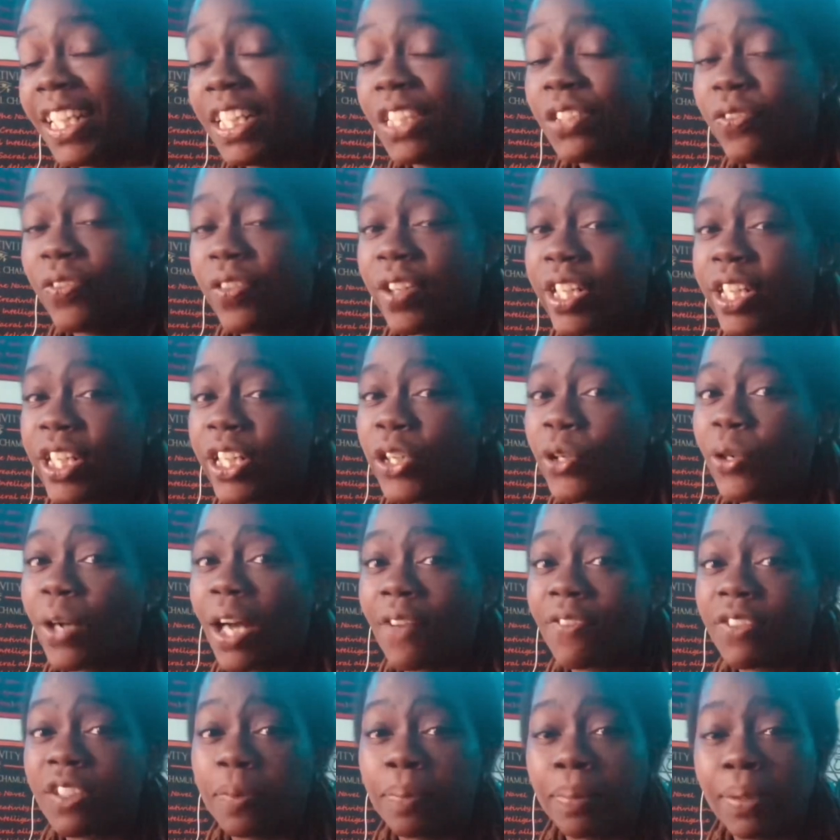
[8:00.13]
each video,
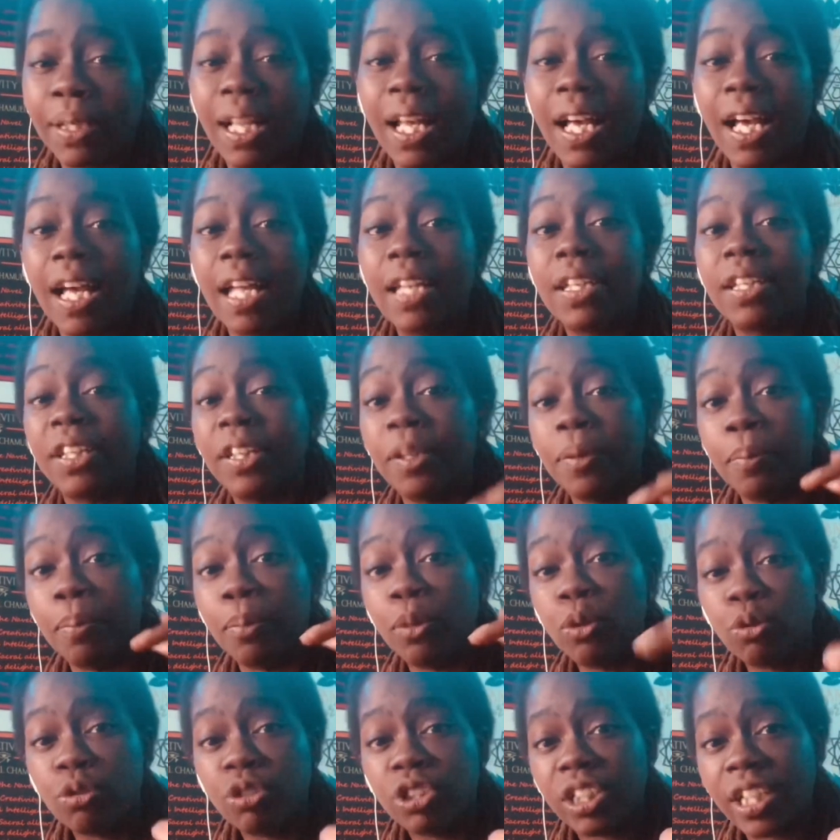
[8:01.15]
I've supplied the
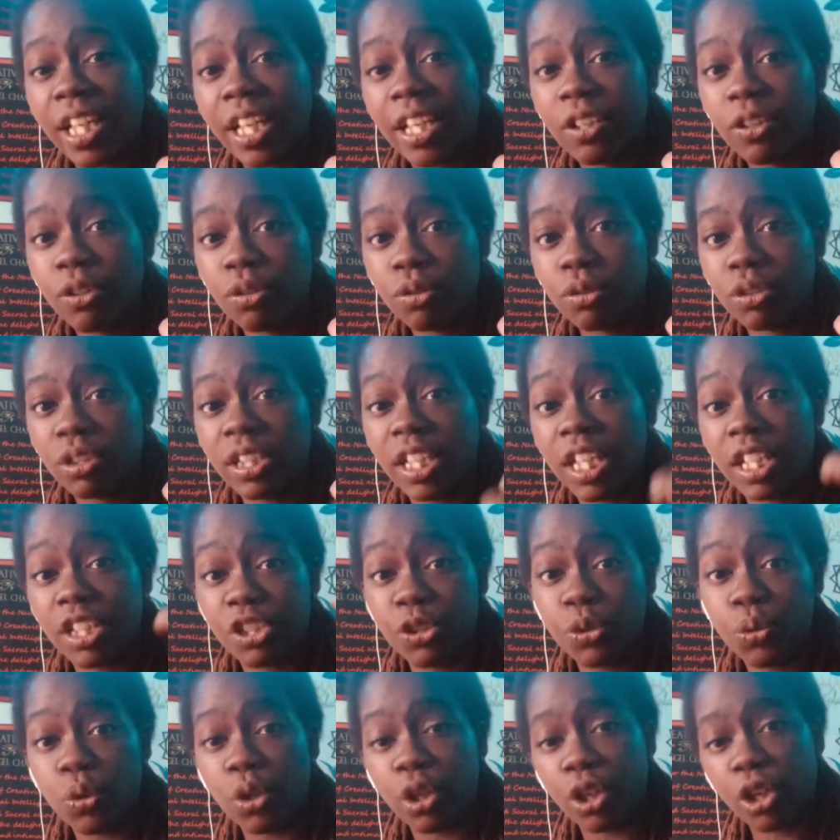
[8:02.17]
moon cycles that's
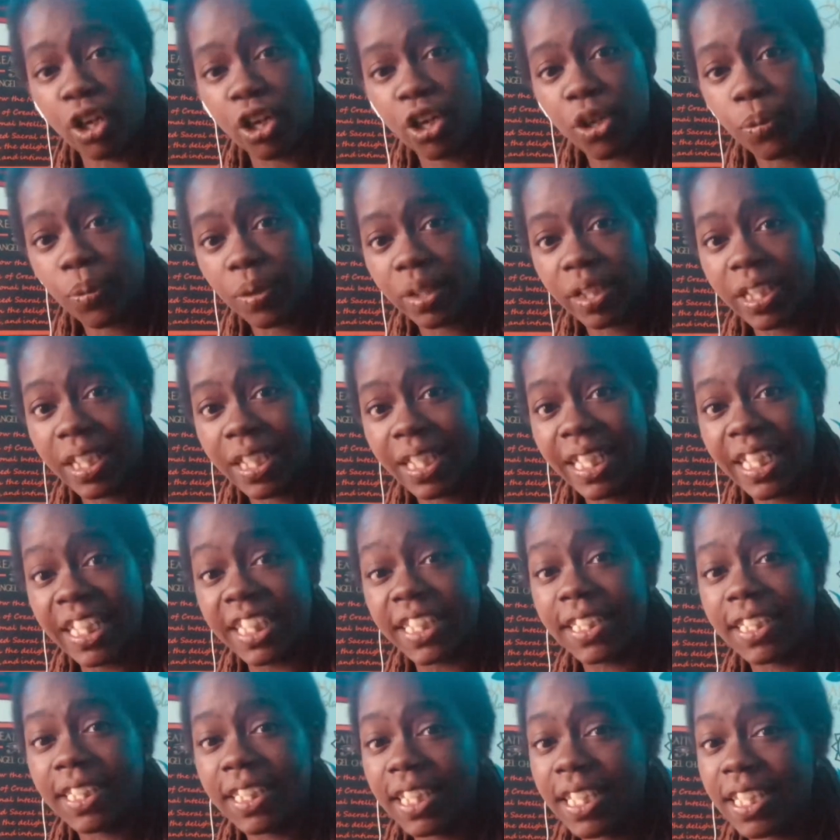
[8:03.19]
to occur within
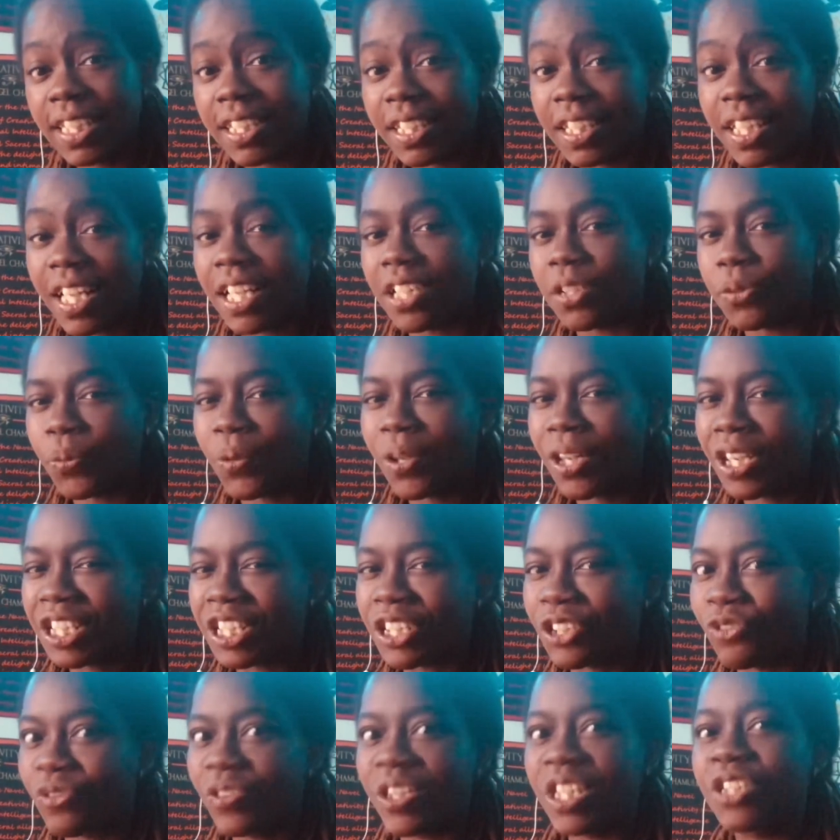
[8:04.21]
each season, as well as
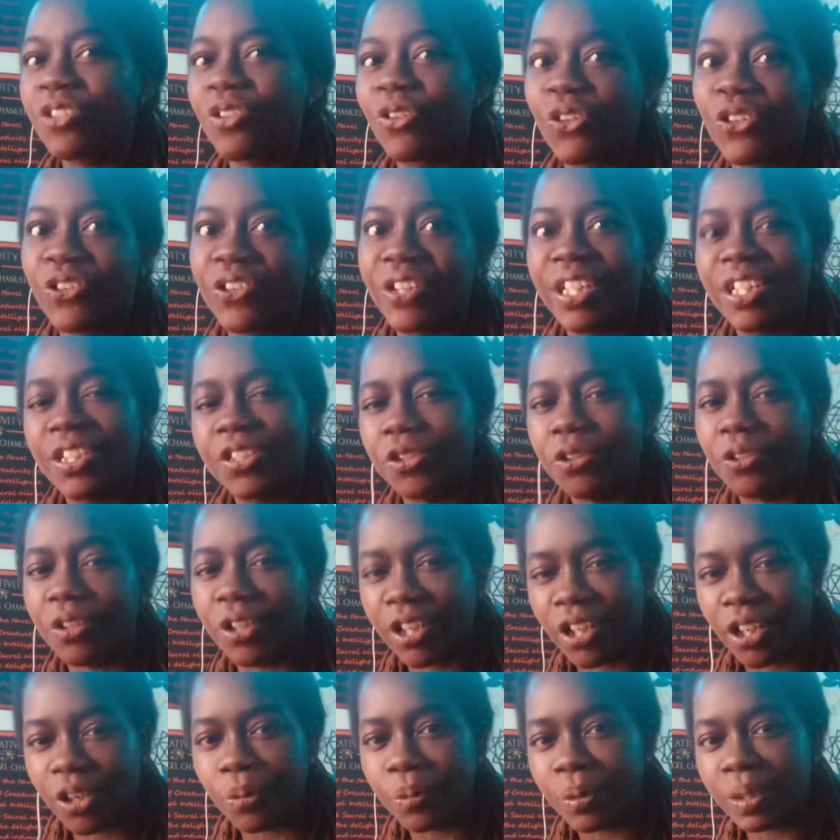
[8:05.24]
the retrogrades to
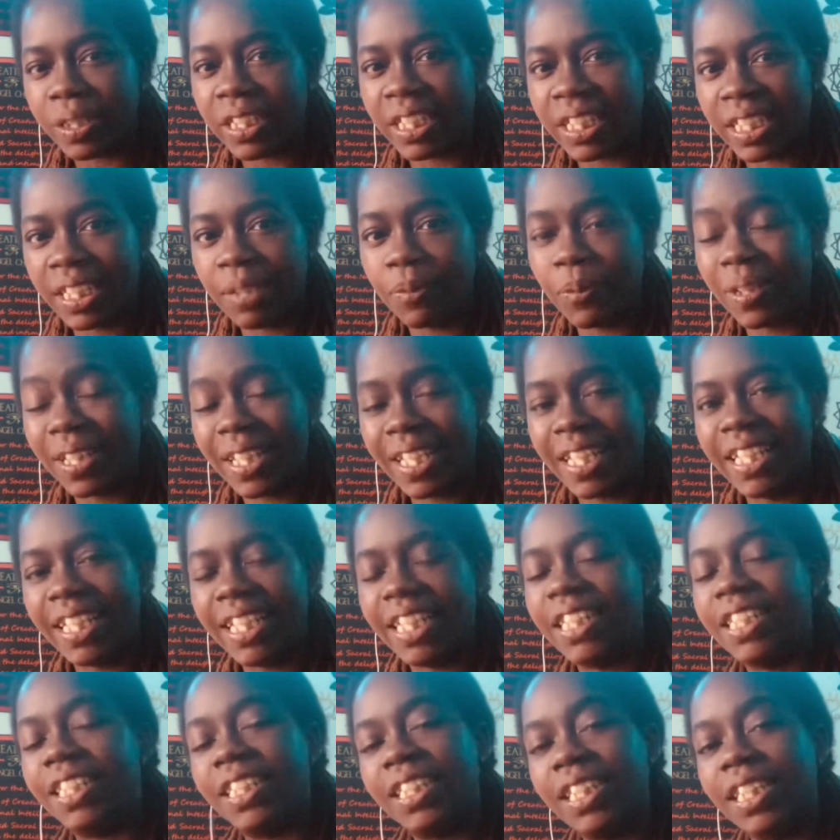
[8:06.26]
occur within
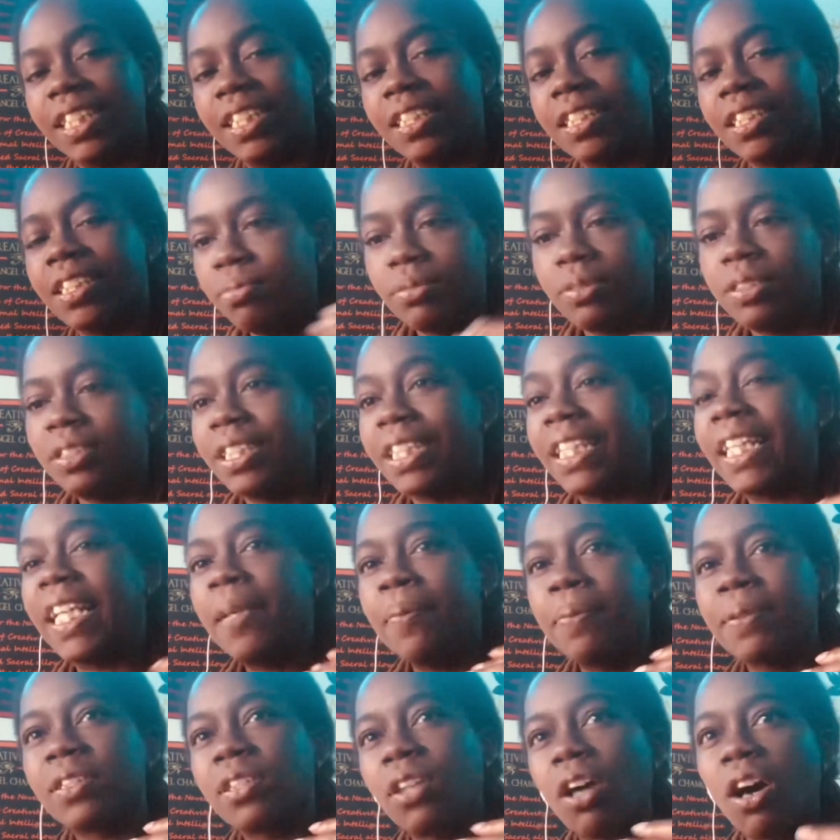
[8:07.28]
each season, to
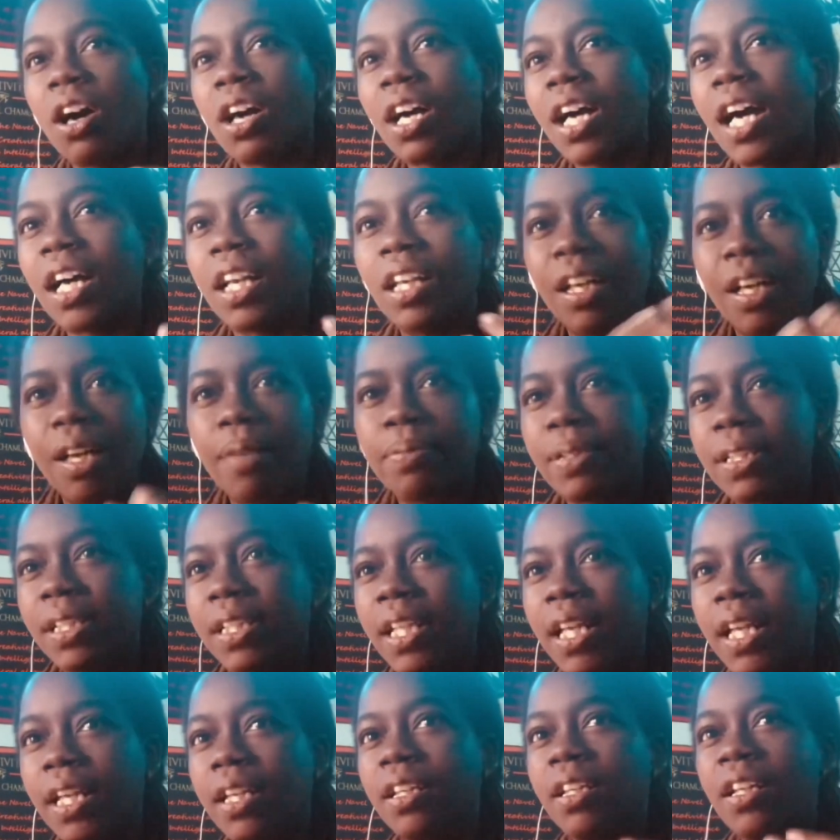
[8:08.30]
keep us all kind of up to
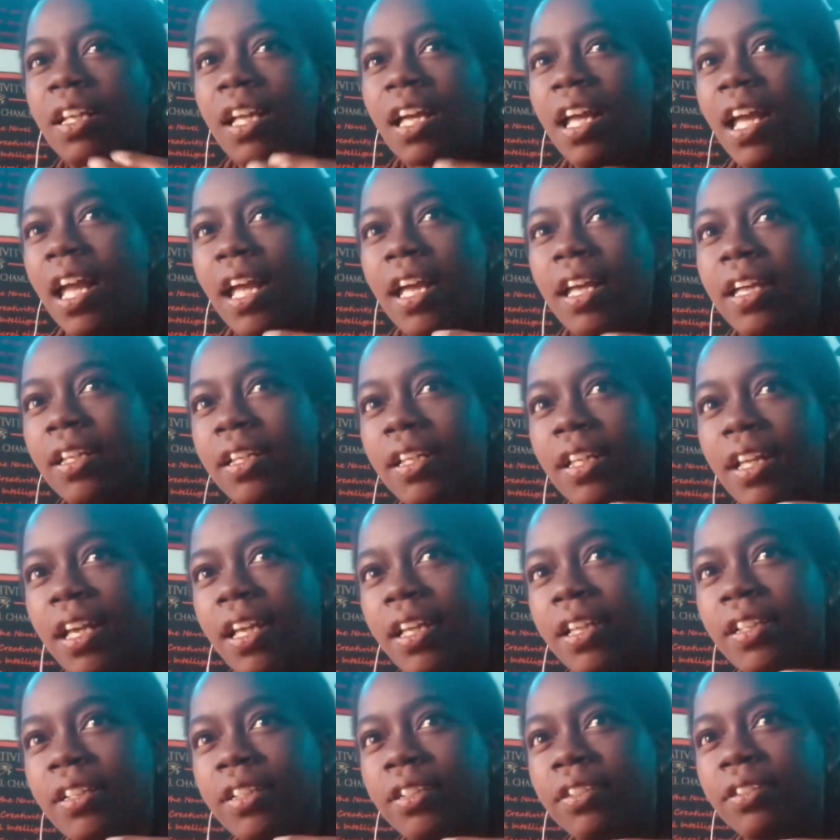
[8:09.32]
date
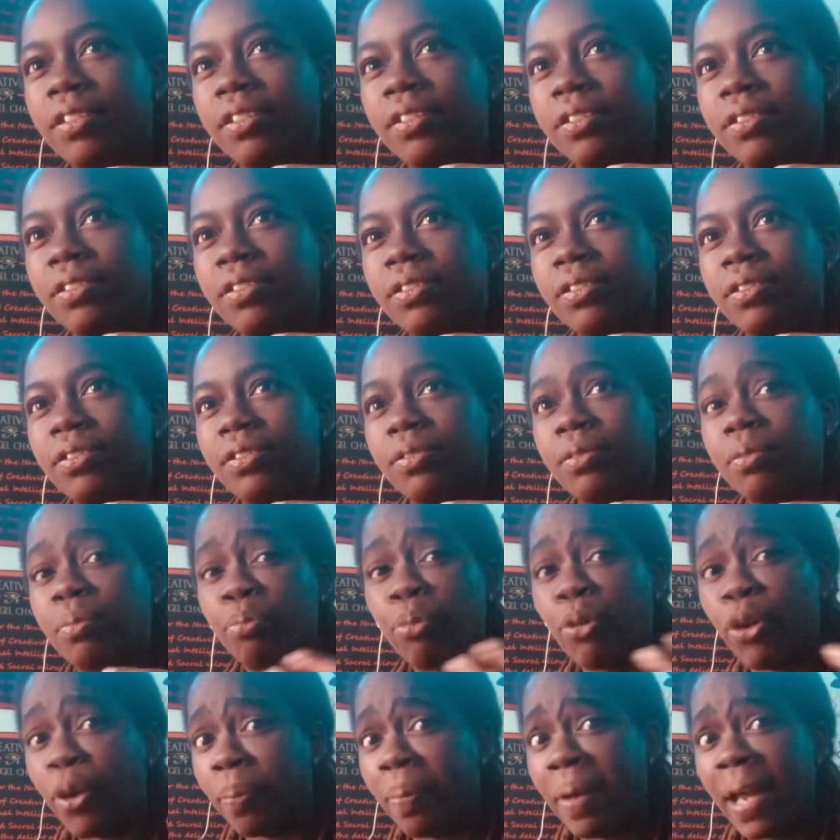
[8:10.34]
and
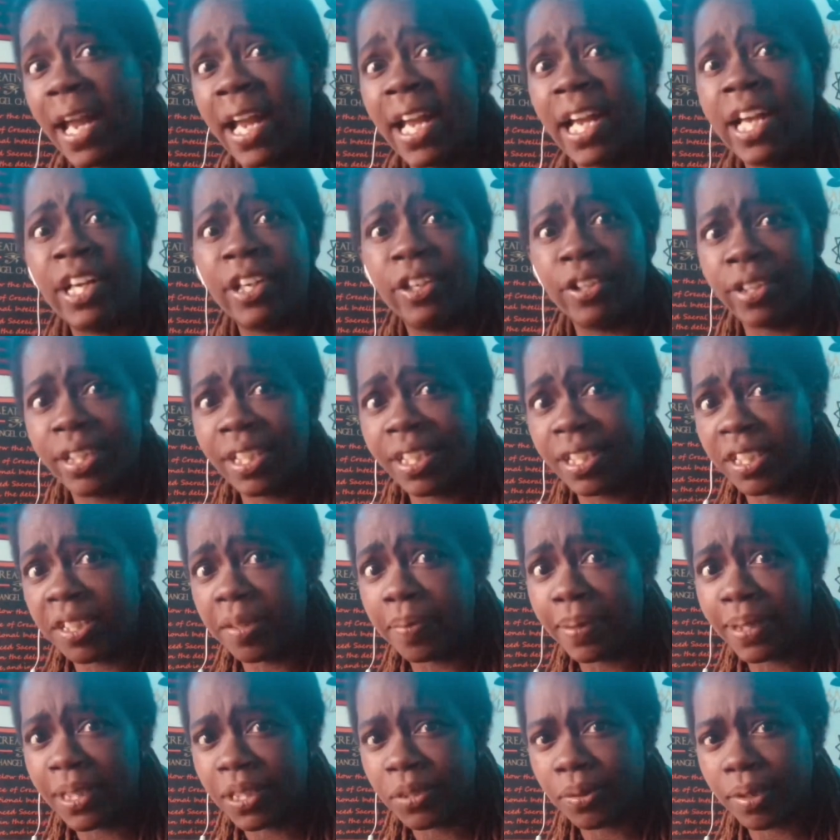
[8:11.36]
prepared is the
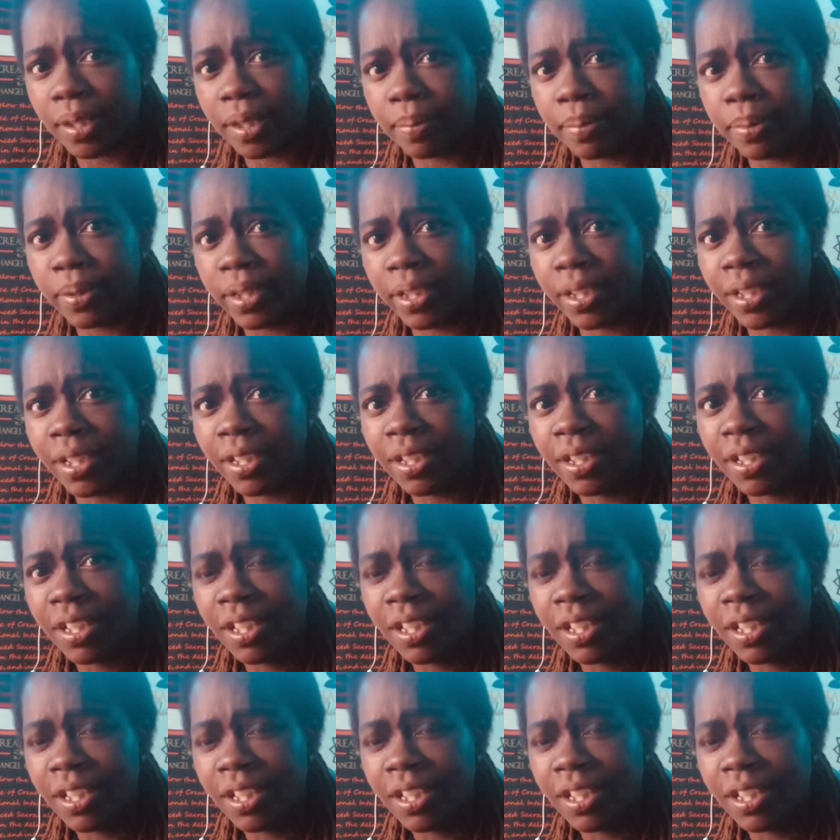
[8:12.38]
best way to put it.